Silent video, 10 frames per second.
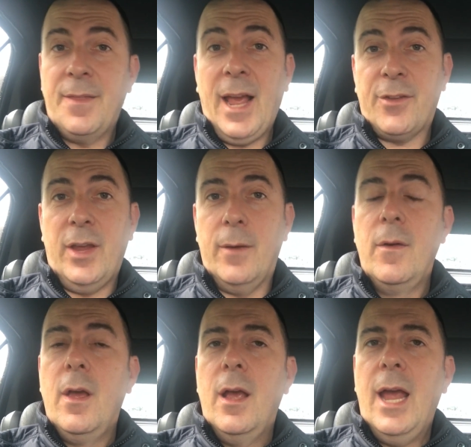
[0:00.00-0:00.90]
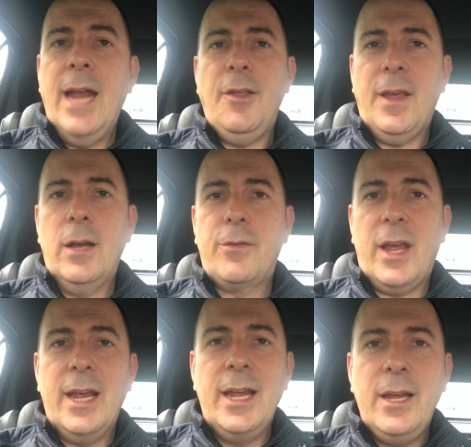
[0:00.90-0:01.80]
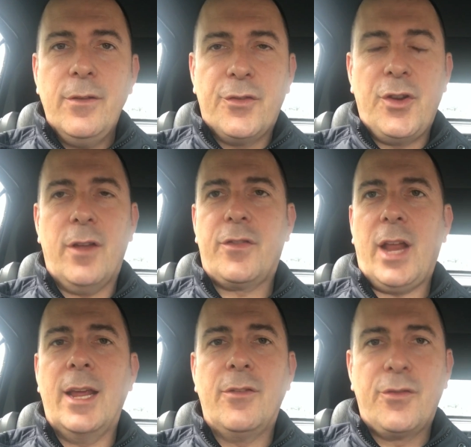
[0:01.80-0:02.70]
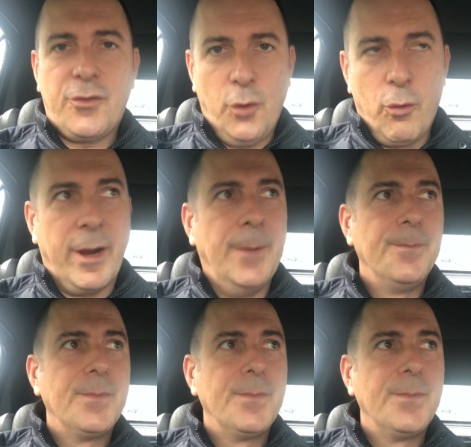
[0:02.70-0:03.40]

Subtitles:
That's it. Anything else is just a story.